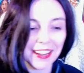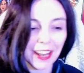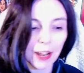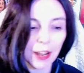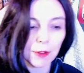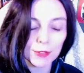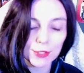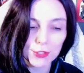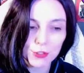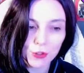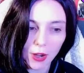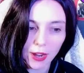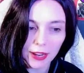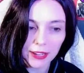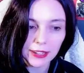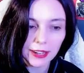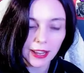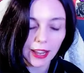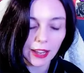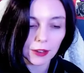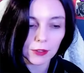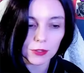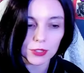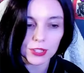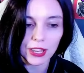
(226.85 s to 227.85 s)
I was trying
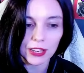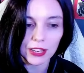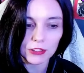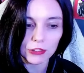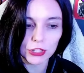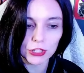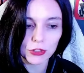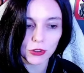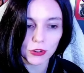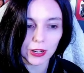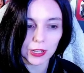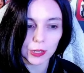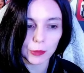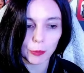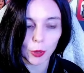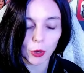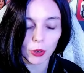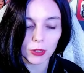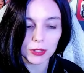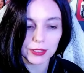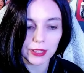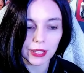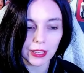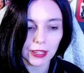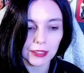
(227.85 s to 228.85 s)
to I was actually trying to
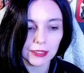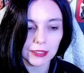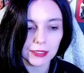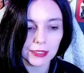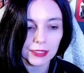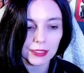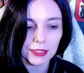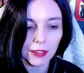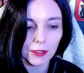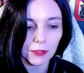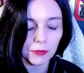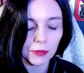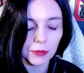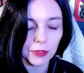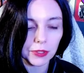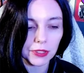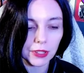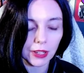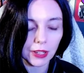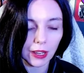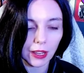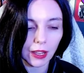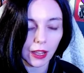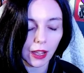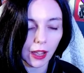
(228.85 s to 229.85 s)
pause it because it was
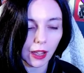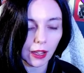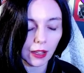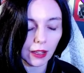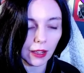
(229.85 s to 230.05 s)
uh,